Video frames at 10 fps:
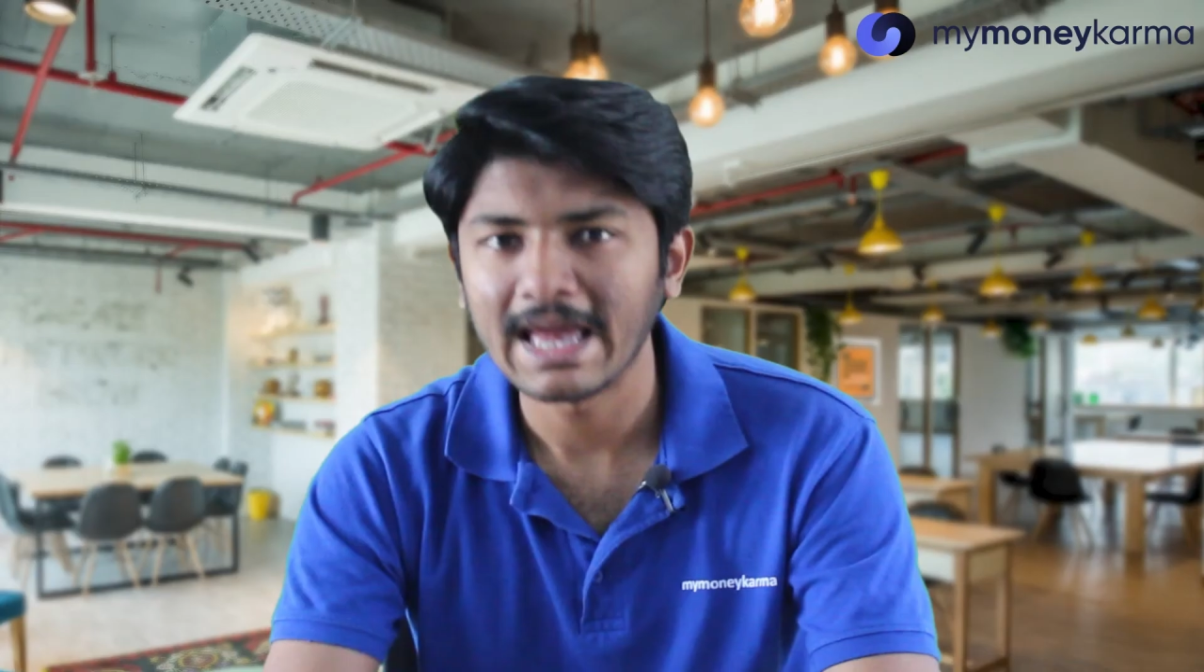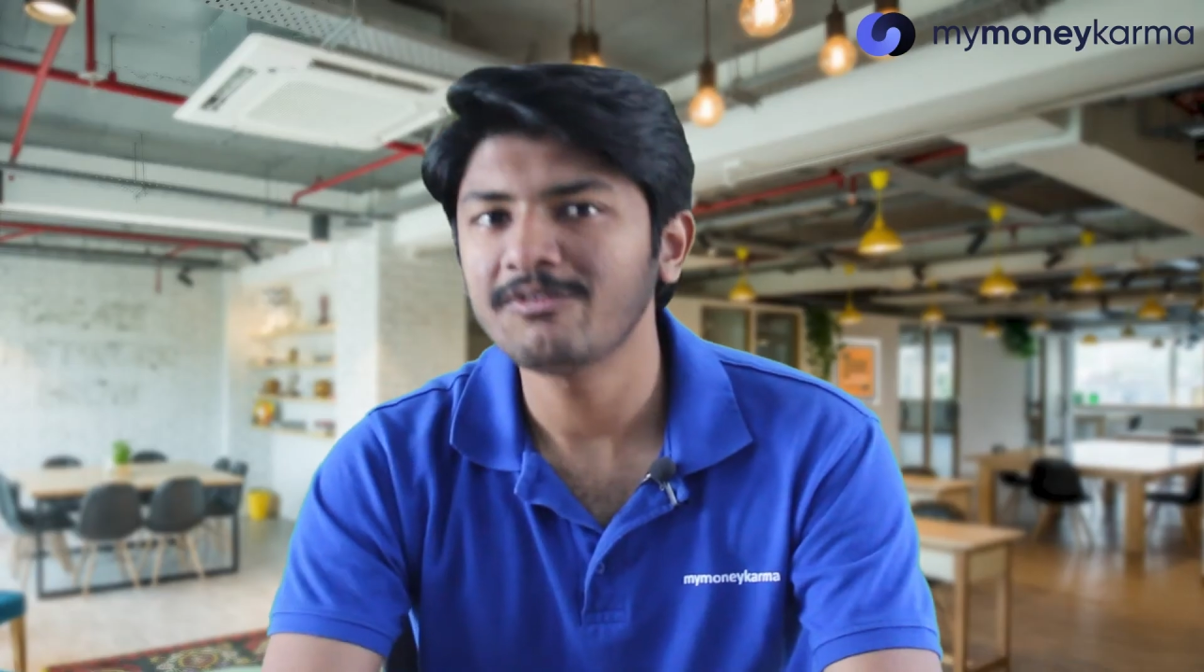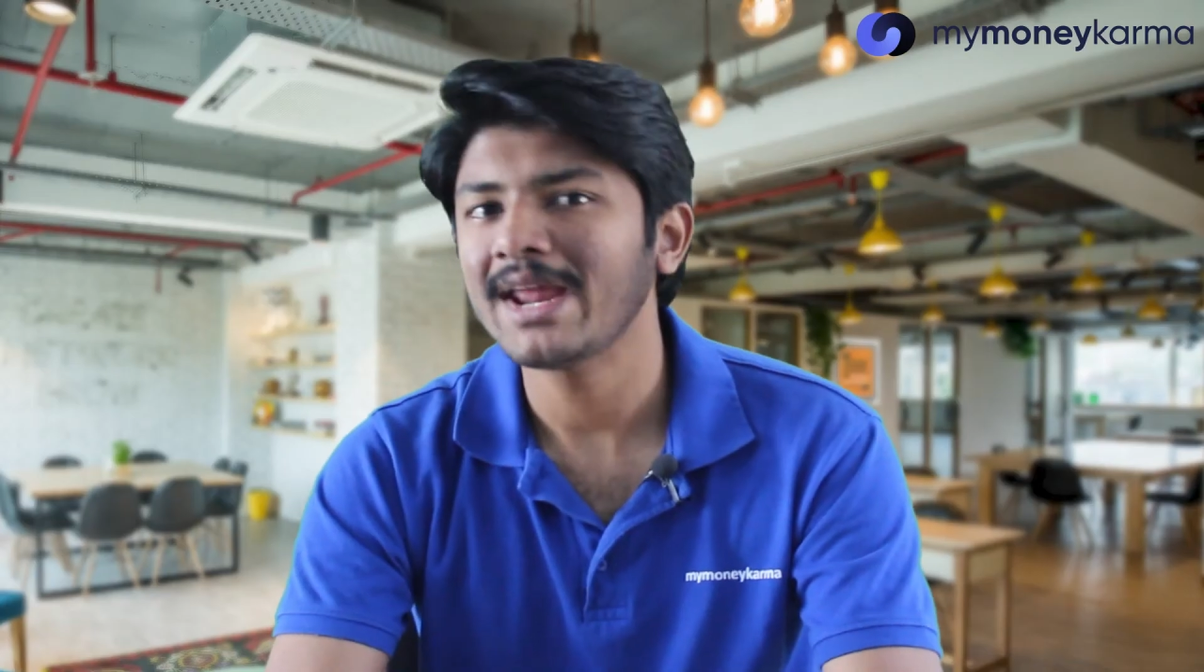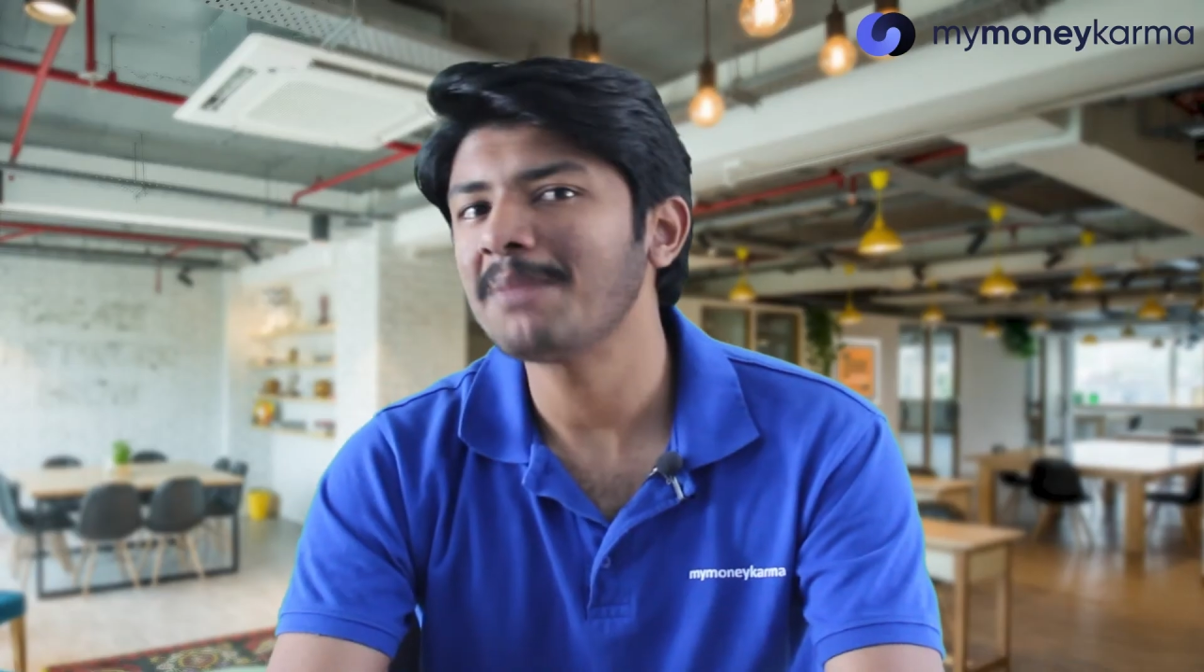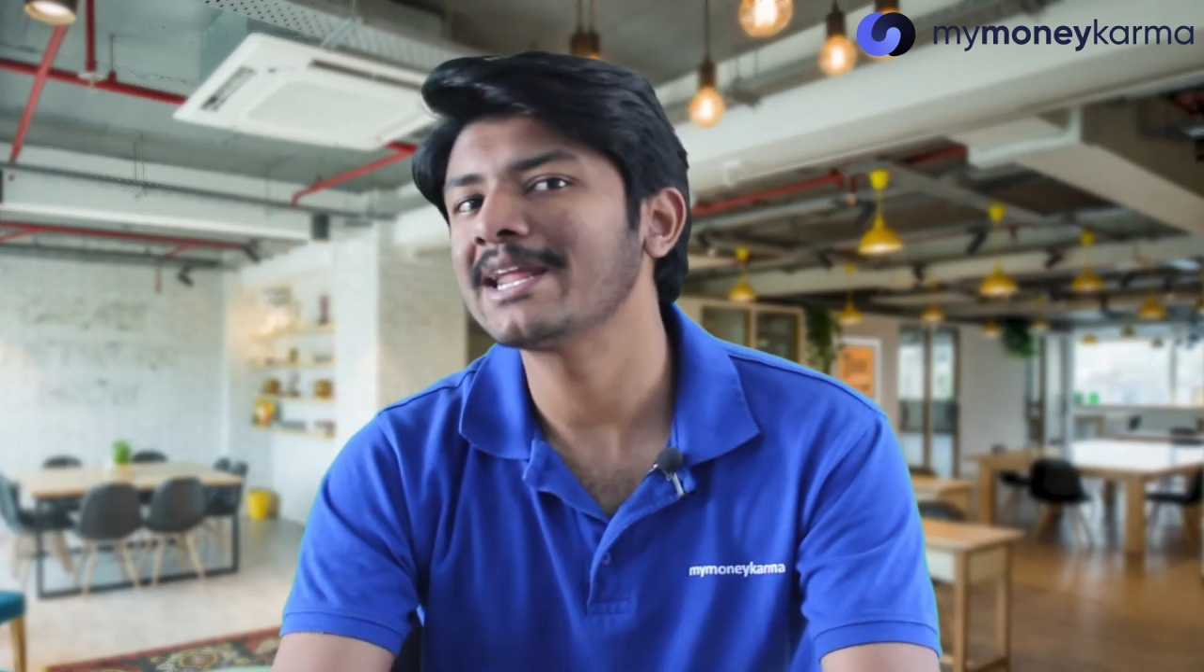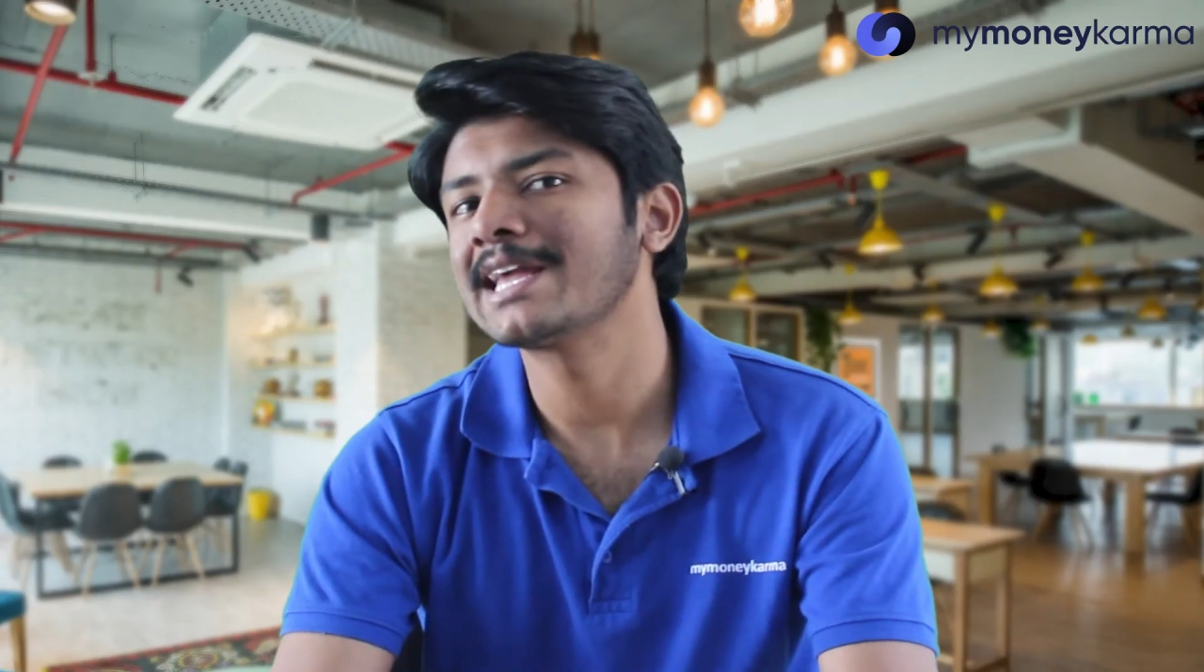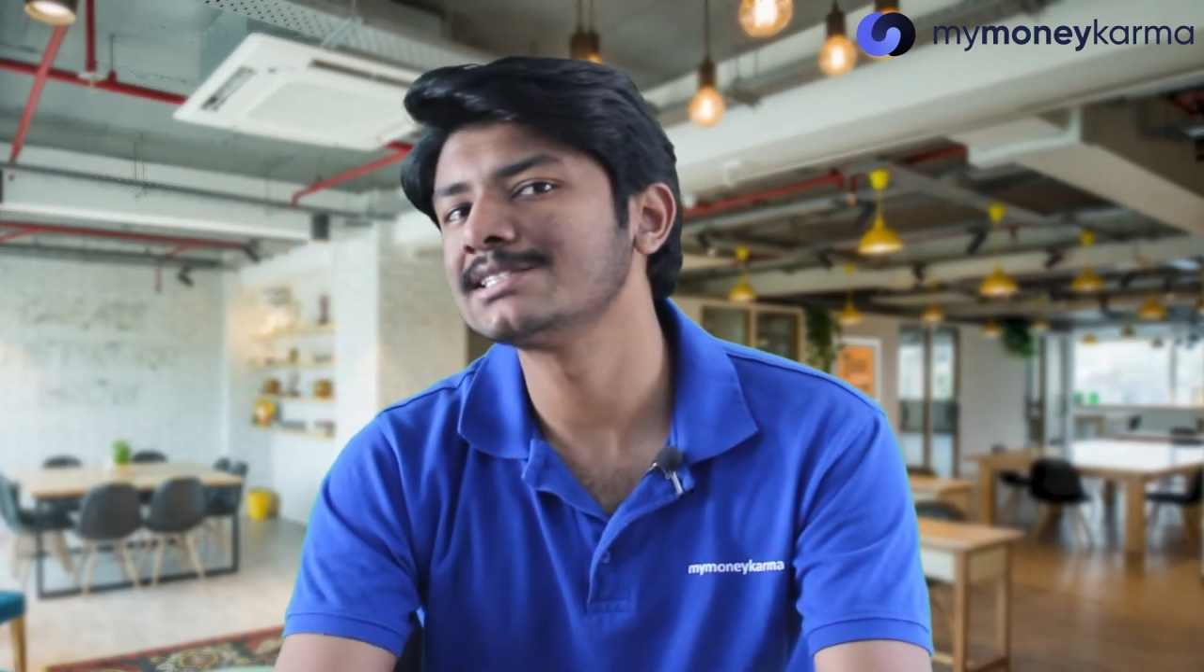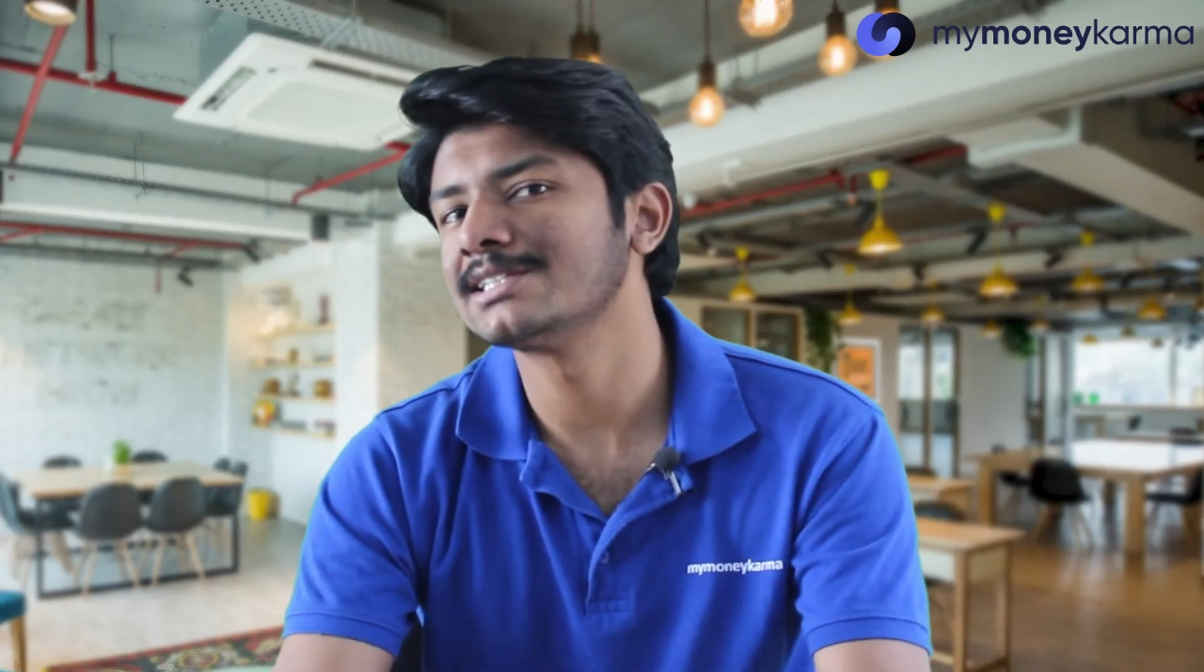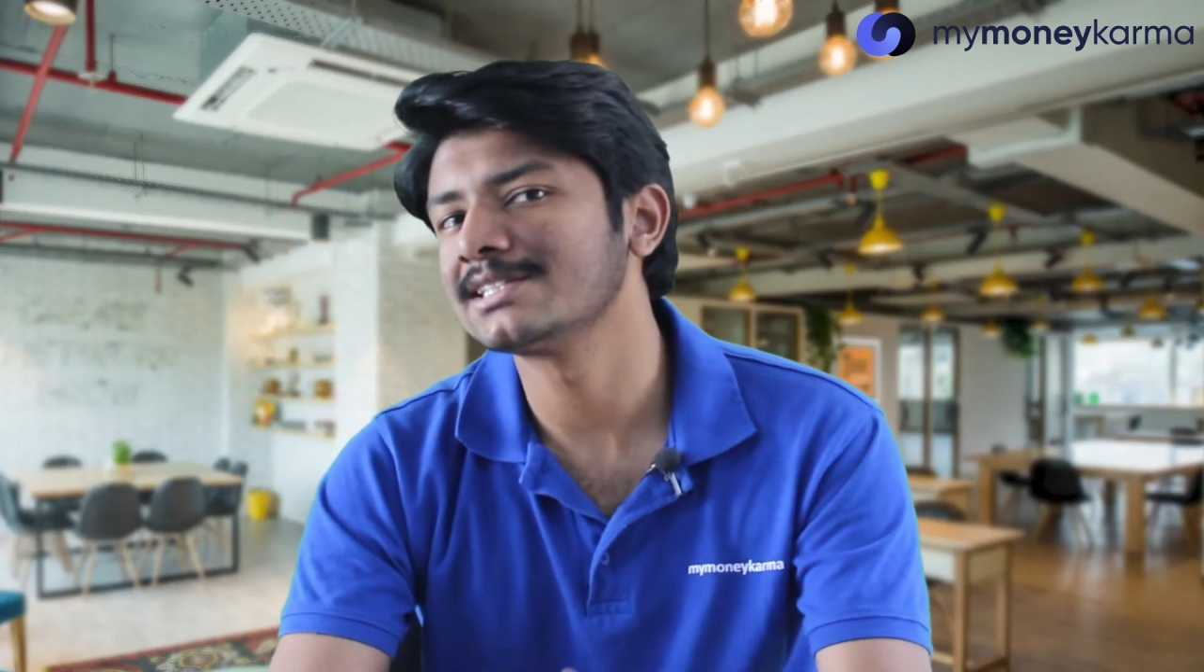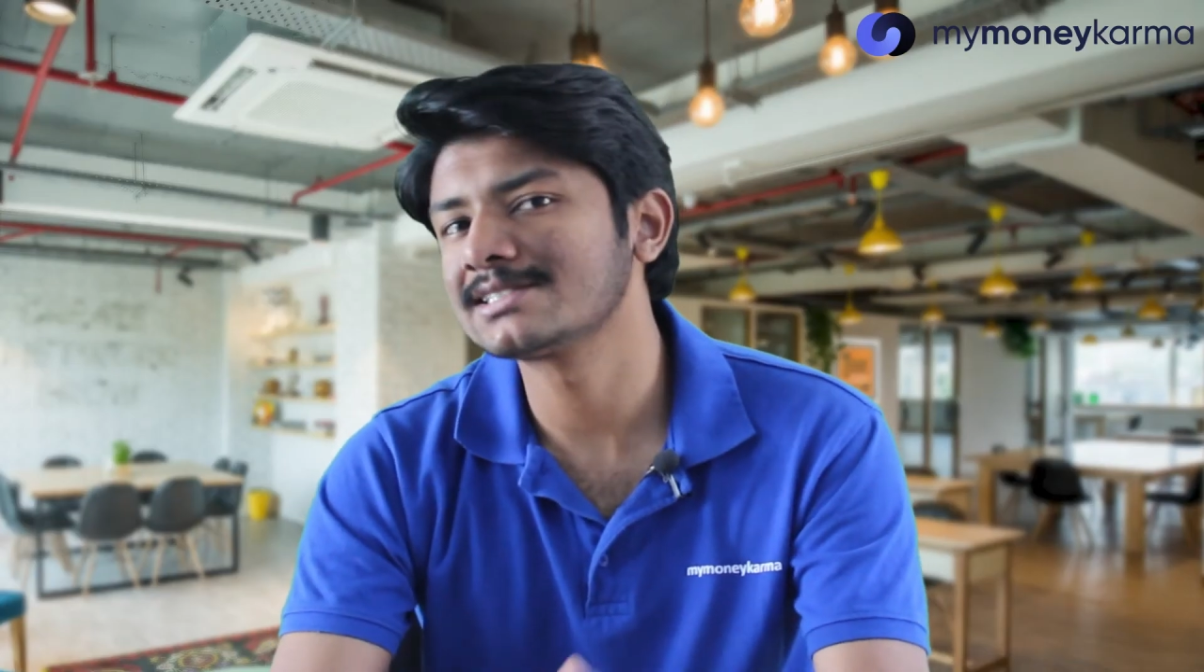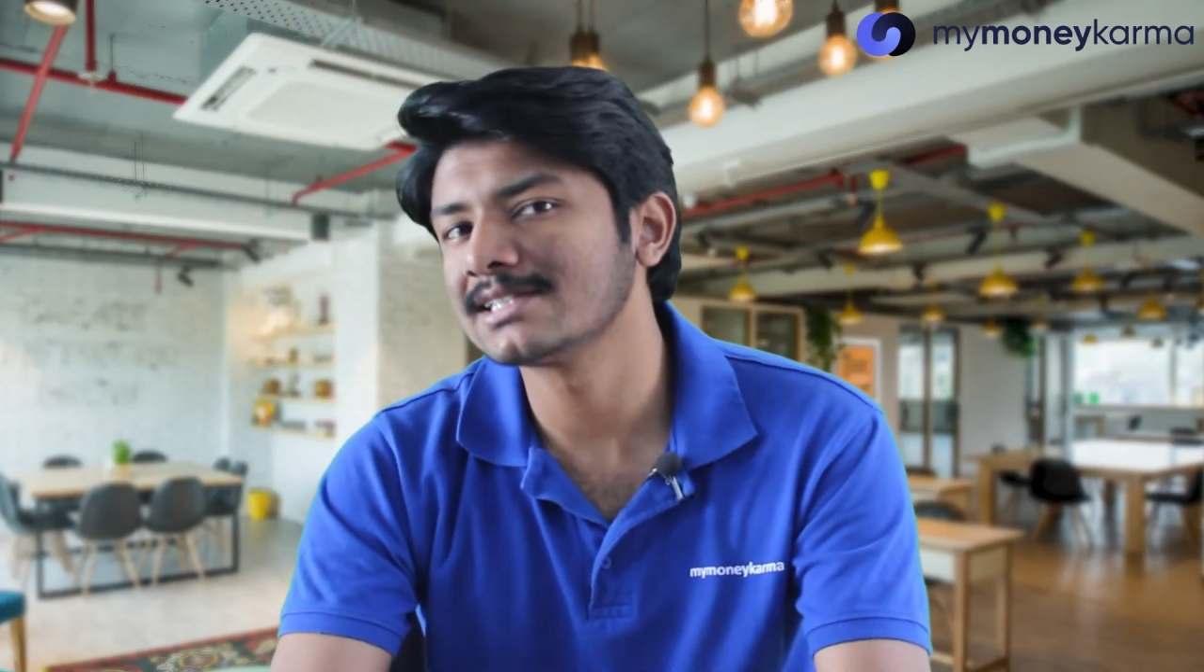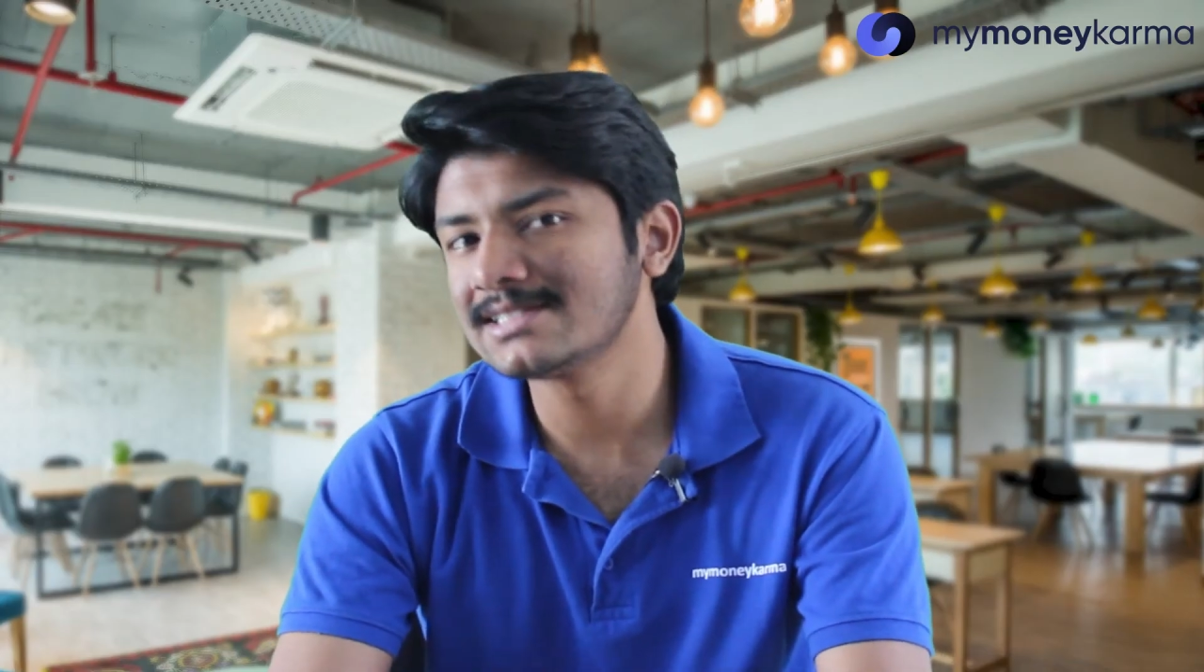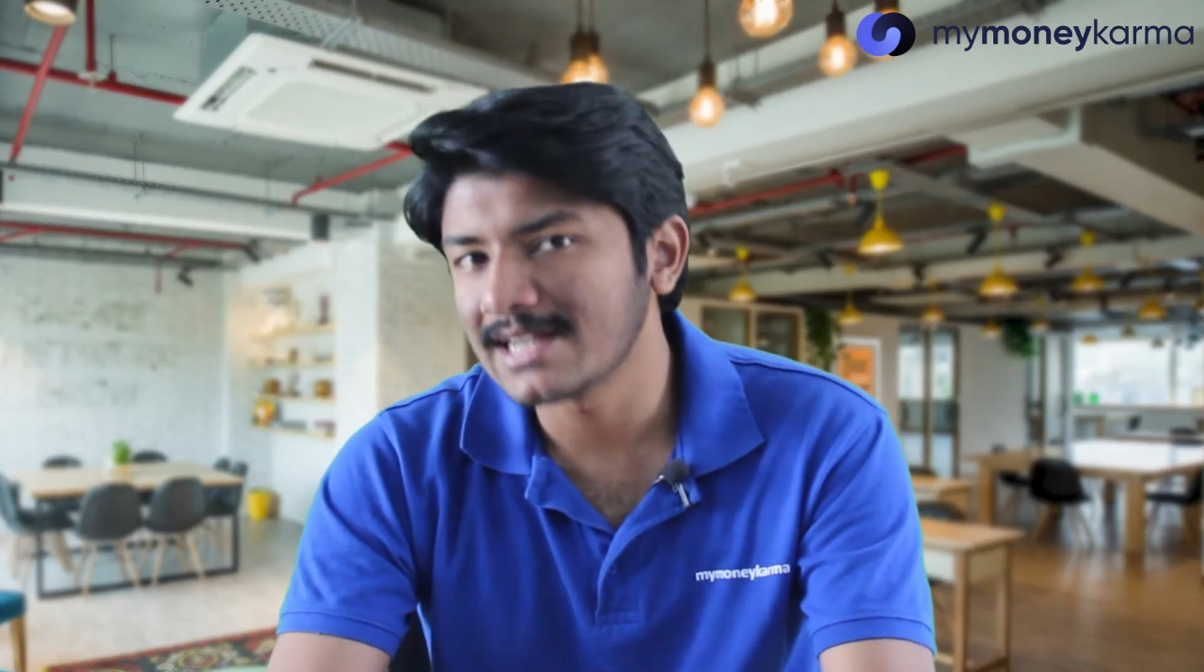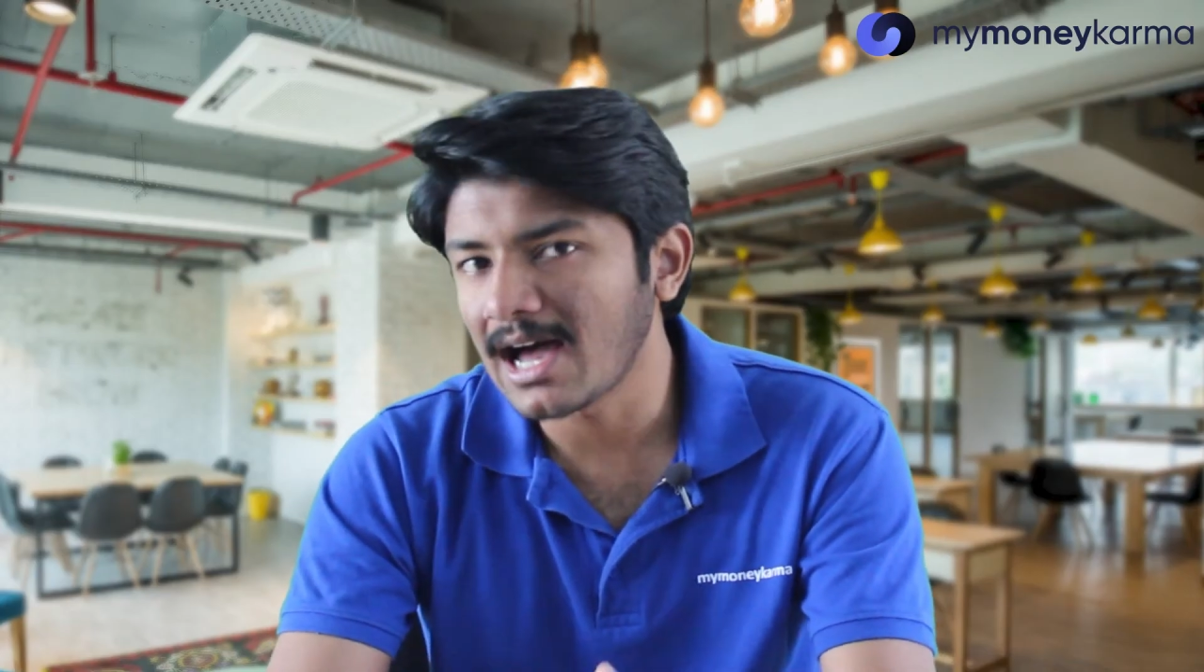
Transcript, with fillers: Every application results